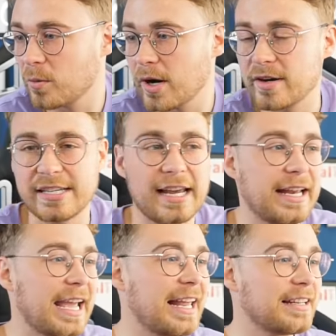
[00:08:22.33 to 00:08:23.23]
Where is
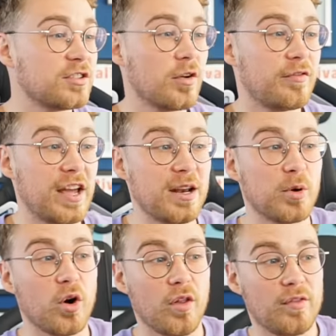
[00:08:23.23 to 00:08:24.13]
Ayling? Ayling's not
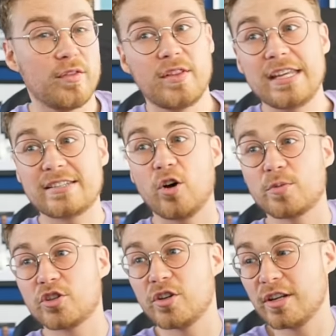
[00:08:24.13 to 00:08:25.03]
available on this
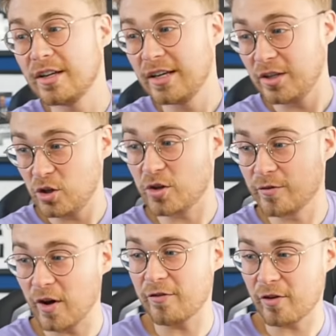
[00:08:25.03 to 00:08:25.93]
option. You can
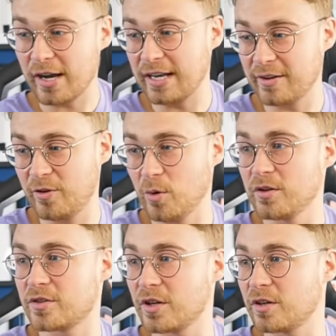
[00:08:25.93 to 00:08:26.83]
vote for Ayling if you
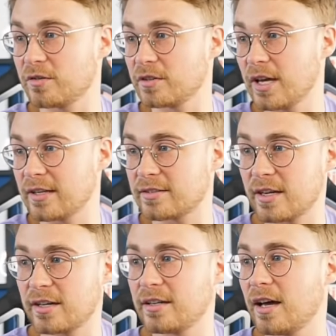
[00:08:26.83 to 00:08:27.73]
want to,
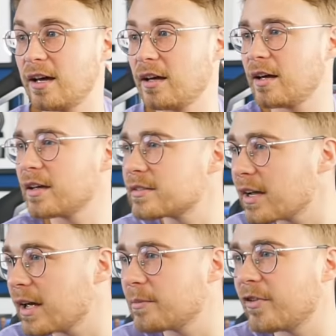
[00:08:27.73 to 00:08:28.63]

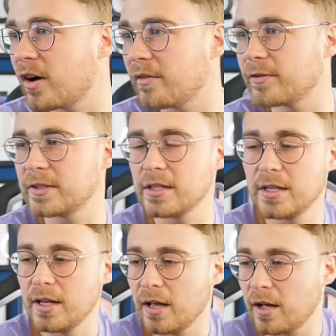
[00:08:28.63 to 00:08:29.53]
SJM5.
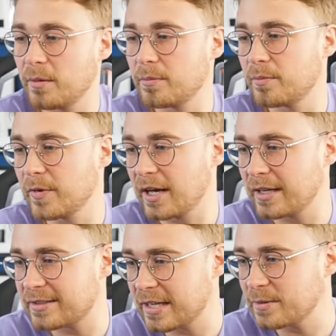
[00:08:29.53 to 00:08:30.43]

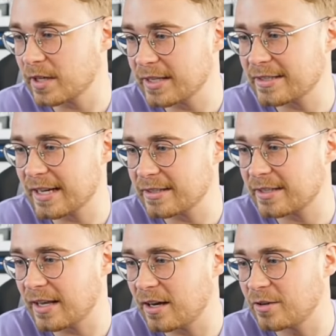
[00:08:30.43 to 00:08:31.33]
It seems like it's
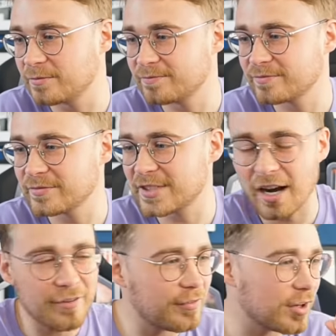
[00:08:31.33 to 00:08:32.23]
Cancelo.
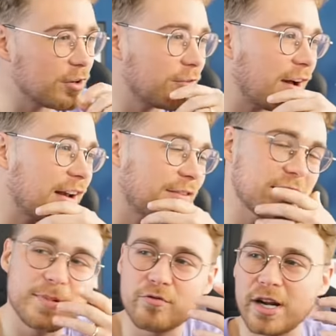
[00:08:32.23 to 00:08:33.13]
Tough for Coufal. I think
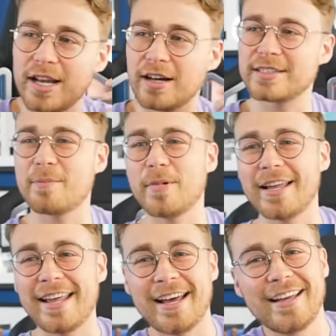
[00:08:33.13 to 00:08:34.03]
he's been really hard done
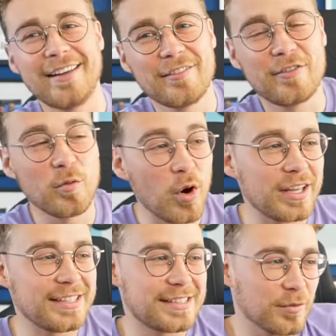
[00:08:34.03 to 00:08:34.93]
by there. For
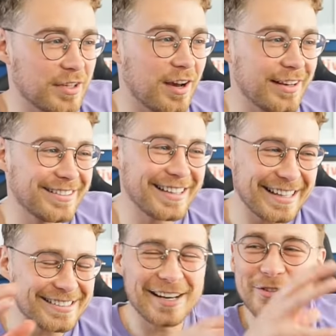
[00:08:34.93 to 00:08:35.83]
what he's done. And
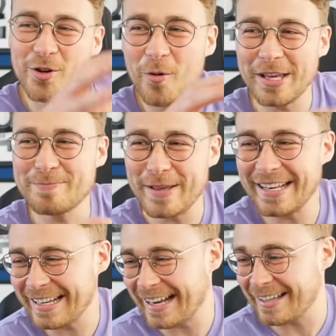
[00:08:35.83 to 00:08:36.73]
Cancelo's not, he's been
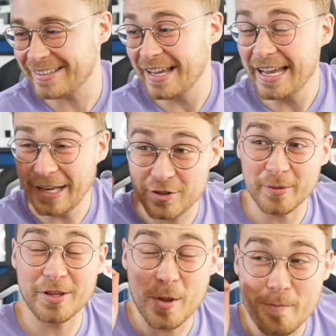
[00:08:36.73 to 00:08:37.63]
in and out. In
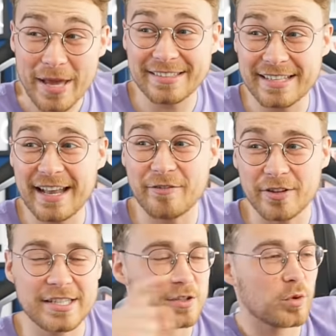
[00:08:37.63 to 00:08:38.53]
terms of the best
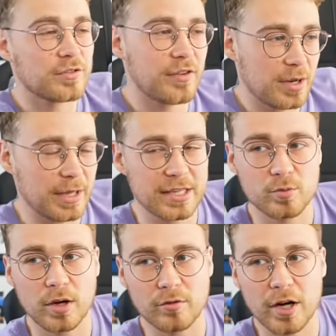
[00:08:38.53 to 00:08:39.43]
11, this is what's funny about
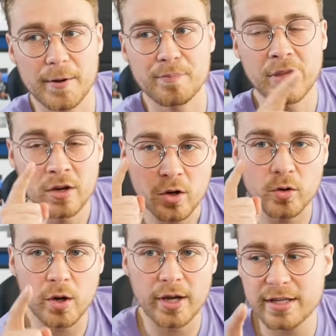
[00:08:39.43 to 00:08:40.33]
this one, right?
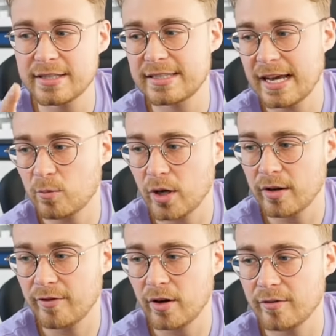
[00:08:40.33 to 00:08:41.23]
Although I understand why
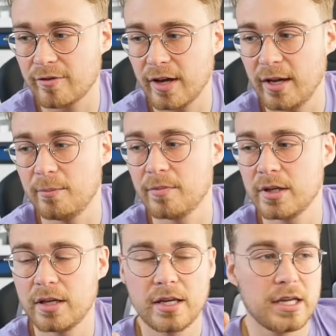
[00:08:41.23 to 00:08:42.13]
you're voting for him,
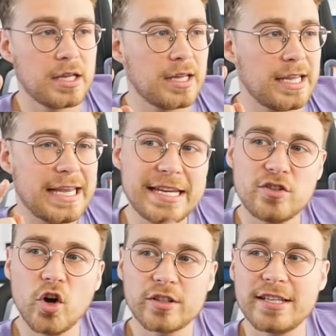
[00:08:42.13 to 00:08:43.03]
he's
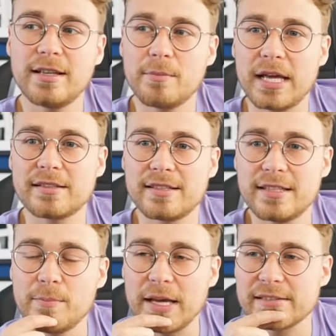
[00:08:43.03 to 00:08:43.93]
not in the Man
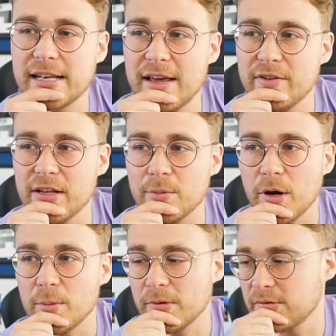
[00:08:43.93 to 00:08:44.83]
City best 11 at the
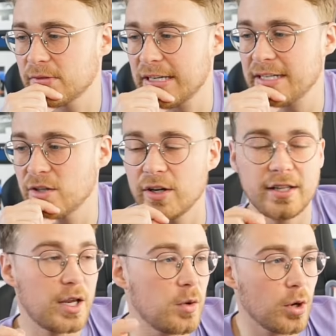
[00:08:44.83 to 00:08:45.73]
moment. He's not in,
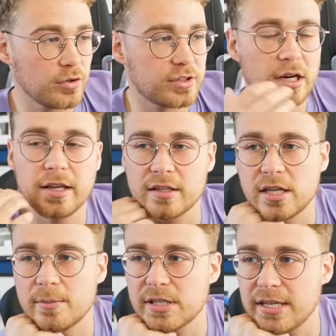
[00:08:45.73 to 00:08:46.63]
he won't start in the
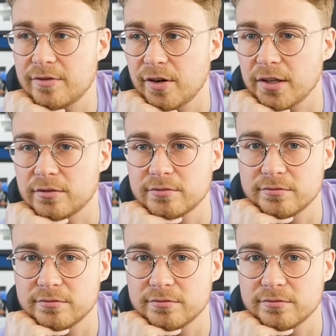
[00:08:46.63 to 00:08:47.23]
Champions League final.